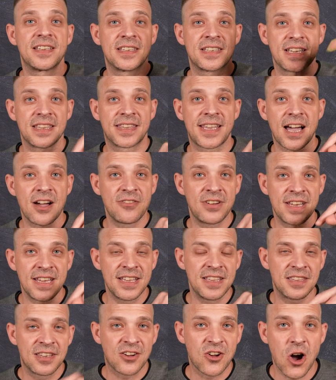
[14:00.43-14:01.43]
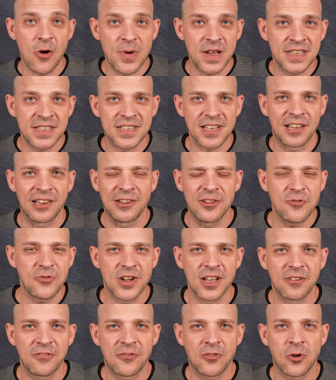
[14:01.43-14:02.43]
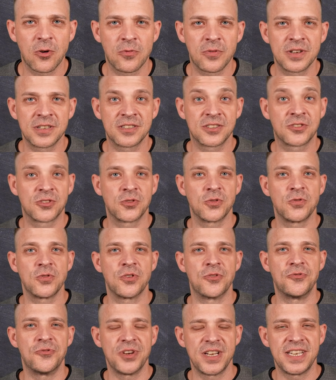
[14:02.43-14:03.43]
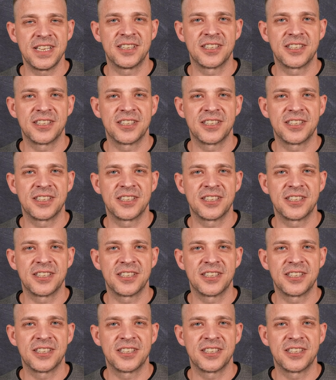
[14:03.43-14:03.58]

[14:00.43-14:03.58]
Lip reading: down in the comments. Looking forward to read